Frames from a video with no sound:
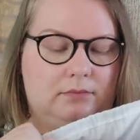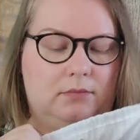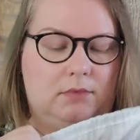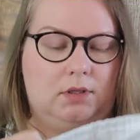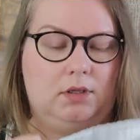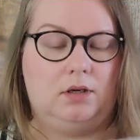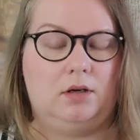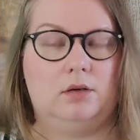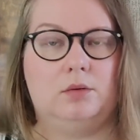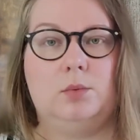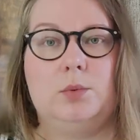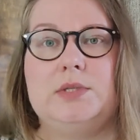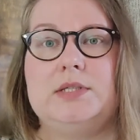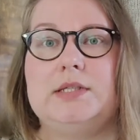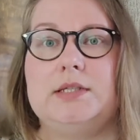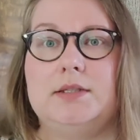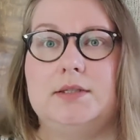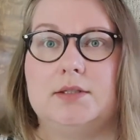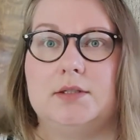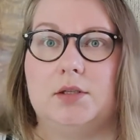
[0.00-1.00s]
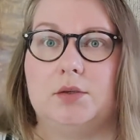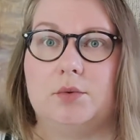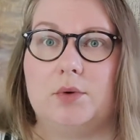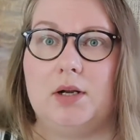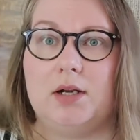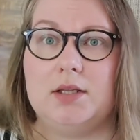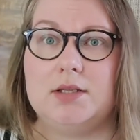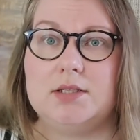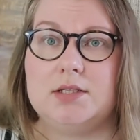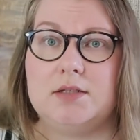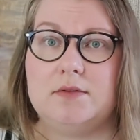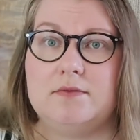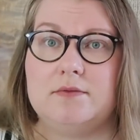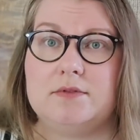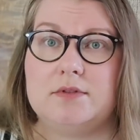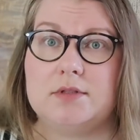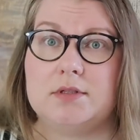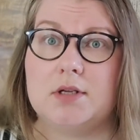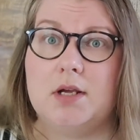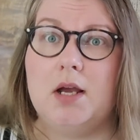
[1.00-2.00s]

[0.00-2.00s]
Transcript: visit the relatives,